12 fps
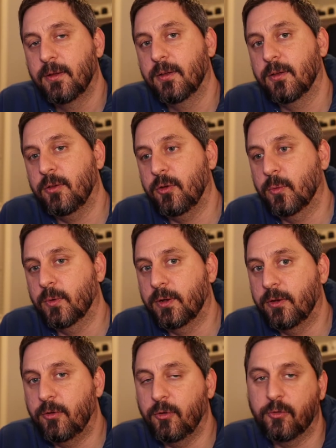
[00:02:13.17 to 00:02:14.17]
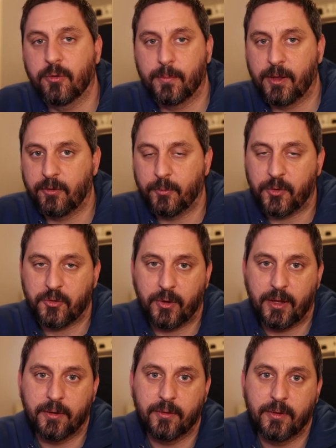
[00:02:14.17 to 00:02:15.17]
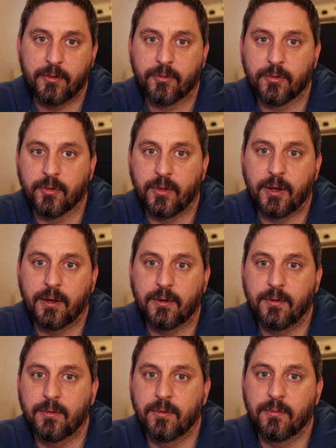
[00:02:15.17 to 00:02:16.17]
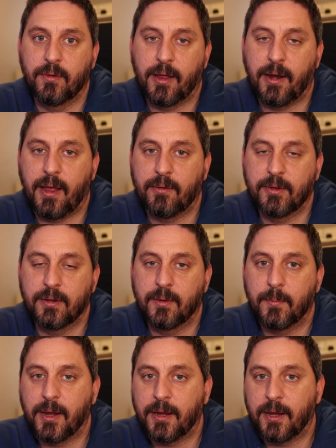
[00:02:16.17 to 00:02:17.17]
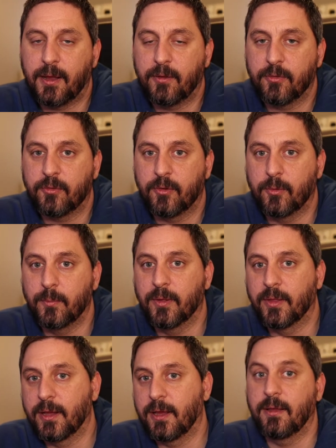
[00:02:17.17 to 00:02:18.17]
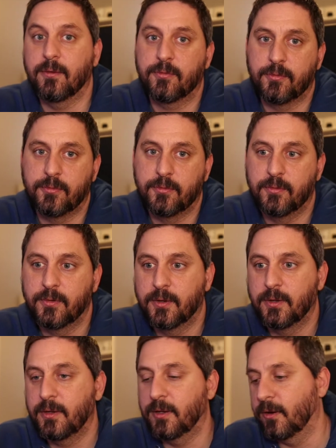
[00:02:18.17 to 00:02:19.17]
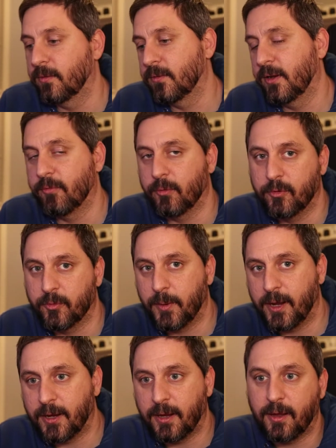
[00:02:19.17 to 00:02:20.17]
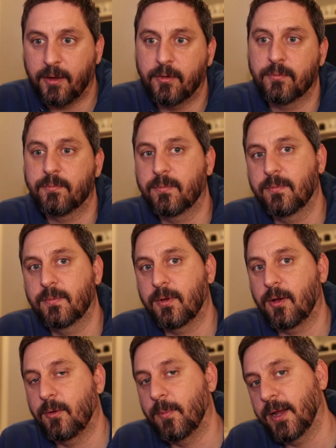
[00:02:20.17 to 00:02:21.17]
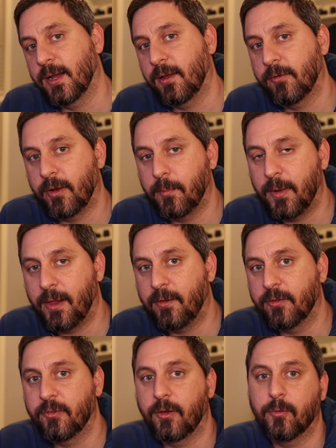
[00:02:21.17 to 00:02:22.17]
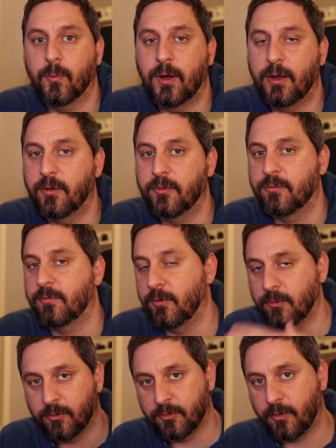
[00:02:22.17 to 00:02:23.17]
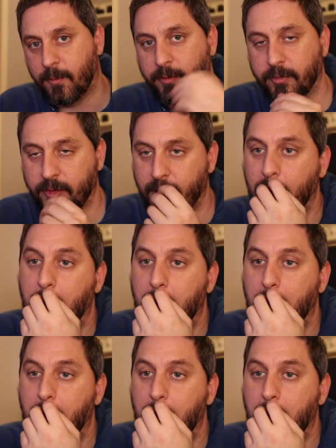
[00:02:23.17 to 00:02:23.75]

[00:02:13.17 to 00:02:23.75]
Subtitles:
you would do some kind of special handling for like not having a bank account. So it'd be like if there is a bank account, call bank account.balance, otherwise do some other thing.